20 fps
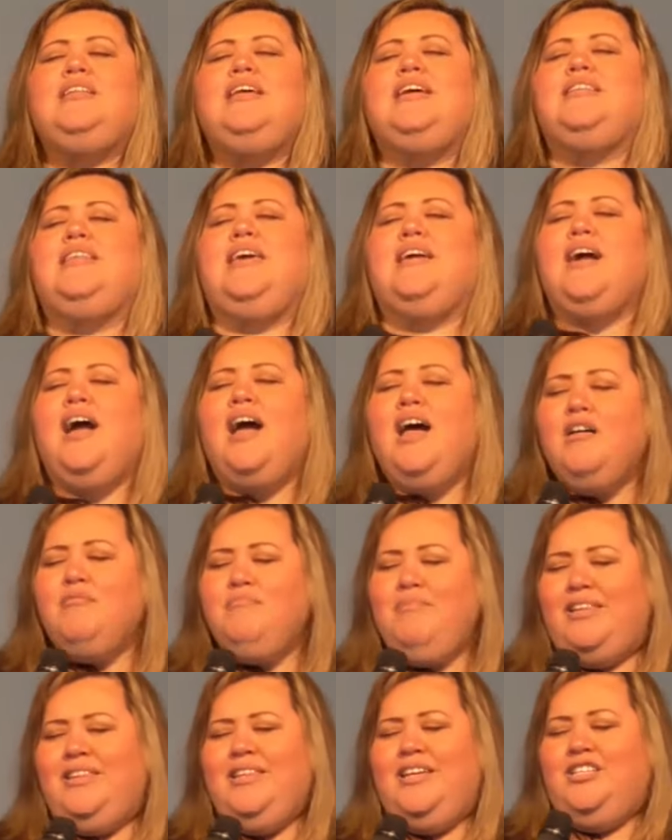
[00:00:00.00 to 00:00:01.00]
Like they
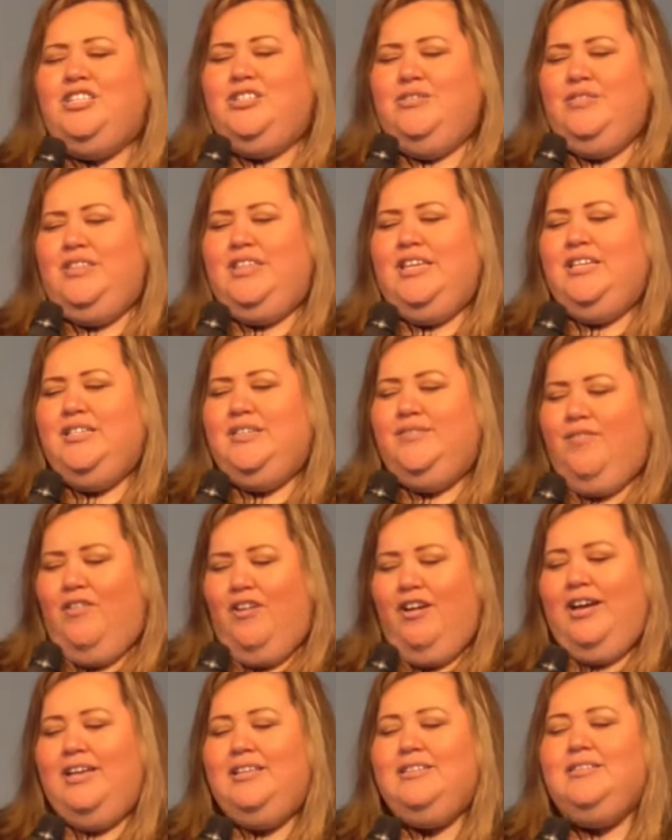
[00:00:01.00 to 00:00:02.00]
come and they do things
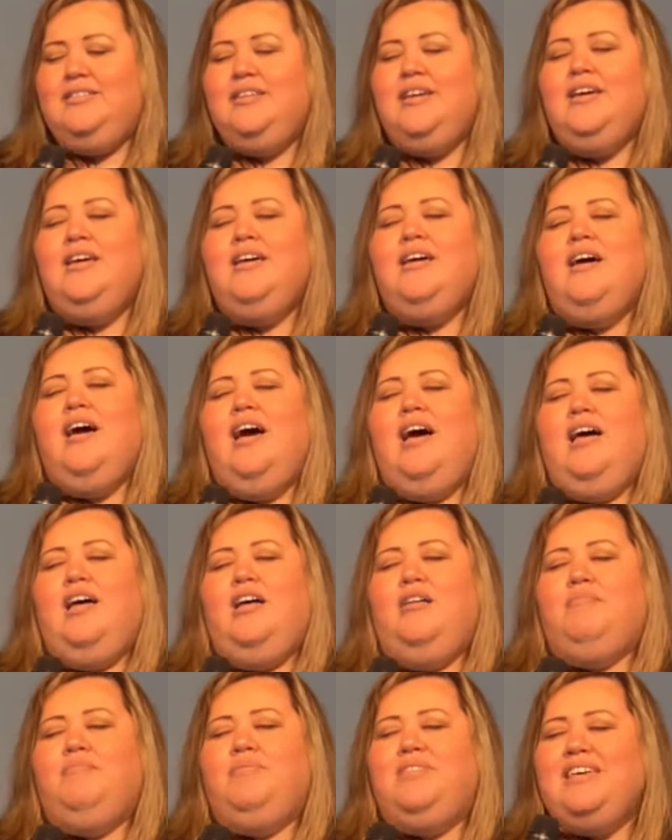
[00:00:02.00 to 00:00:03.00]
for us,
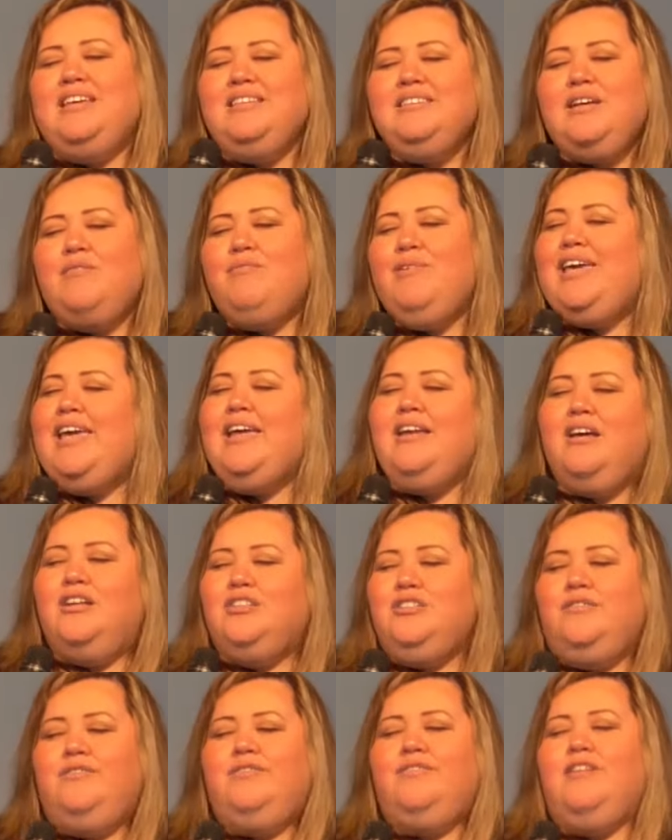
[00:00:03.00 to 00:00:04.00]
things that we
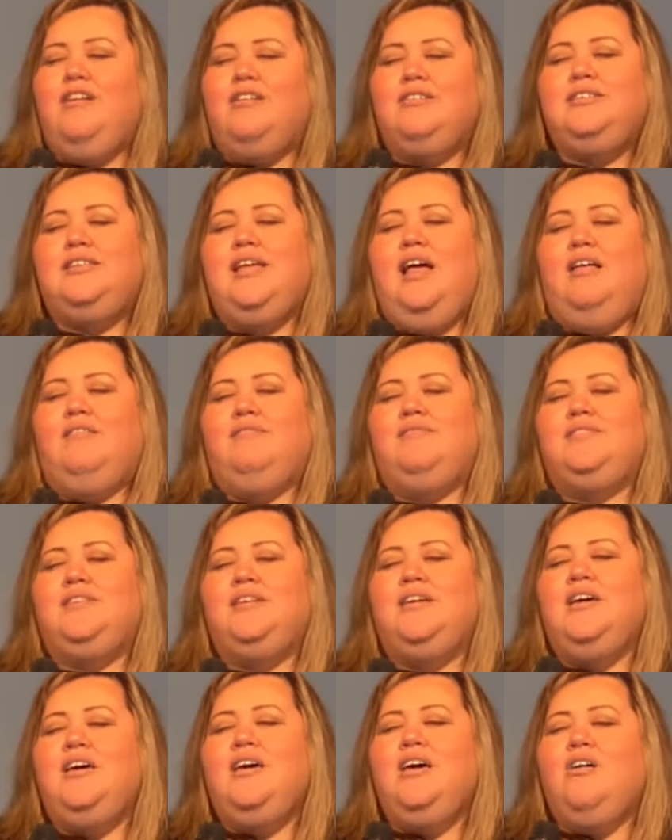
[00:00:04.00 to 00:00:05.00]
cannot do for
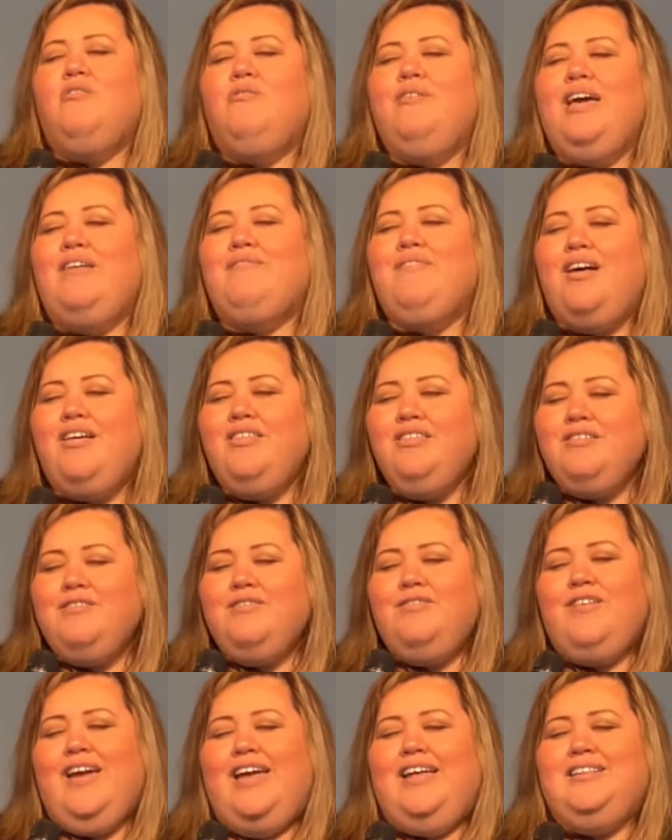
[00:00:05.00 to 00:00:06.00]
ourselves. We have other
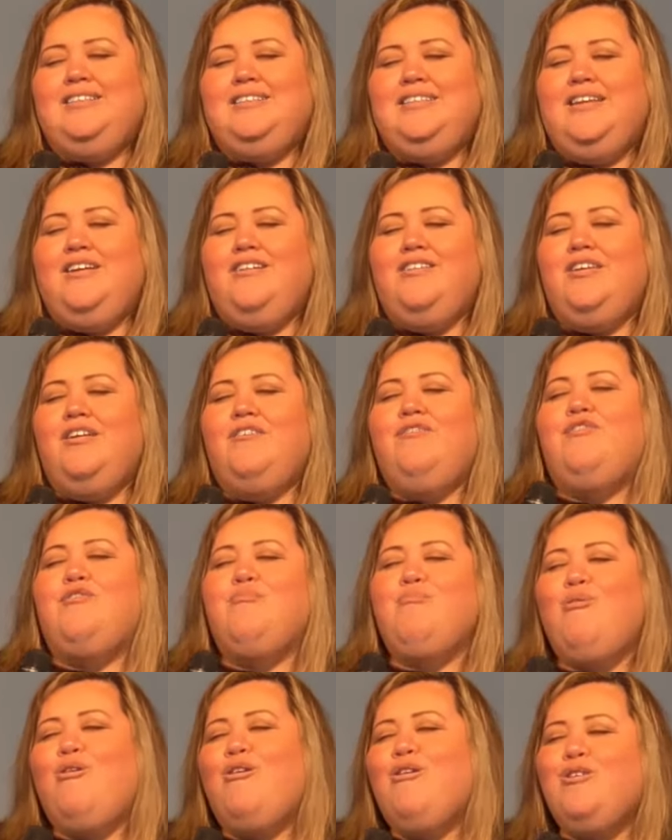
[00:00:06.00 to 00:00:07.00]
friends that are there
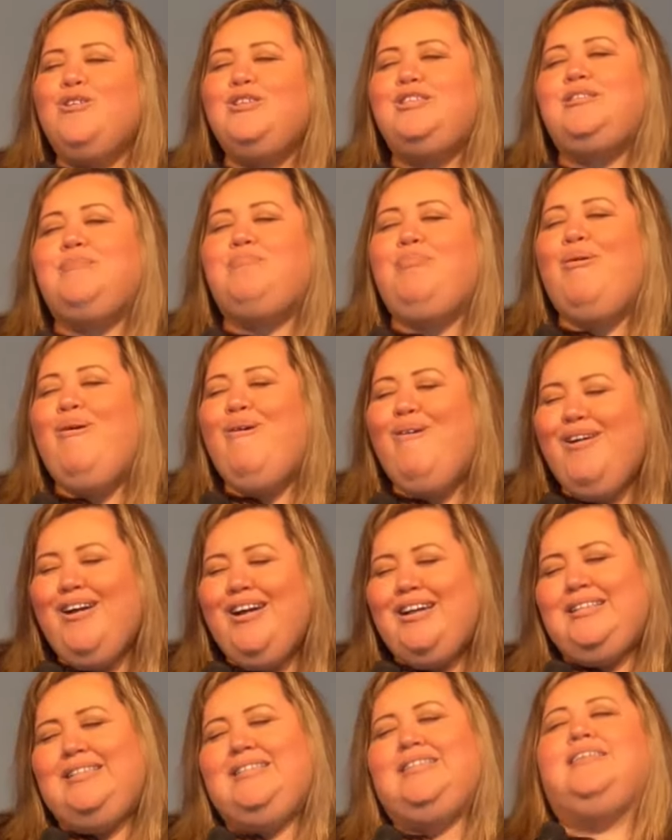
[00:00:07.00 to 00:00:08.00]
for moral
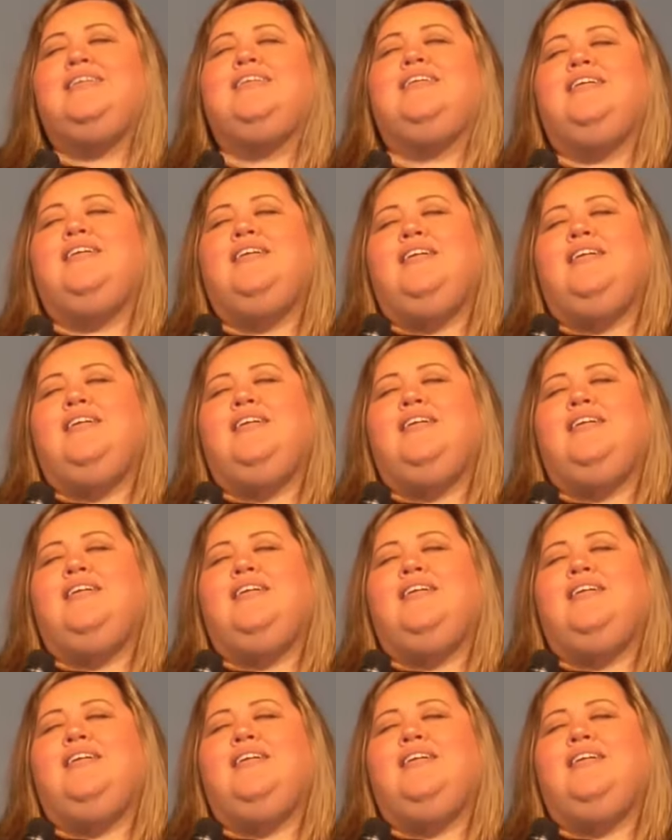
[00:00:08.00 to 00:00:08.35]
support.